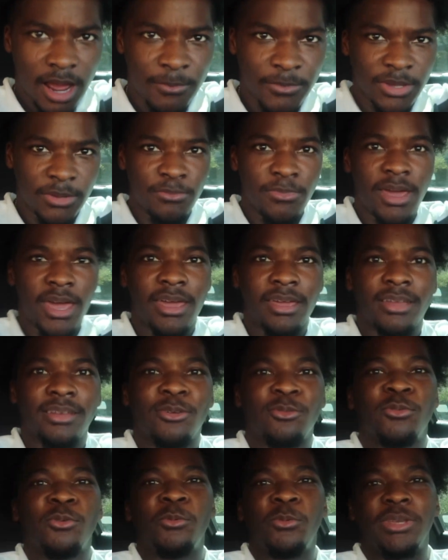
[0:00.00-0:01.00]
Be back
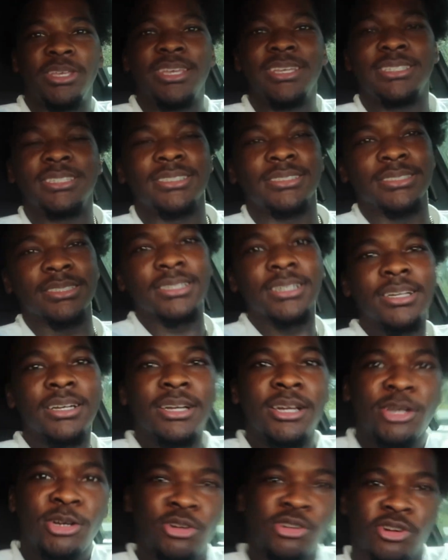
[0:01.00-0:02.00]
when we get to
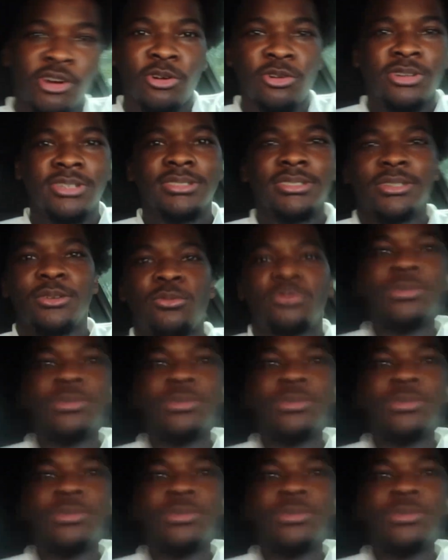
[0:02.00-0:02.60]
Kroger's or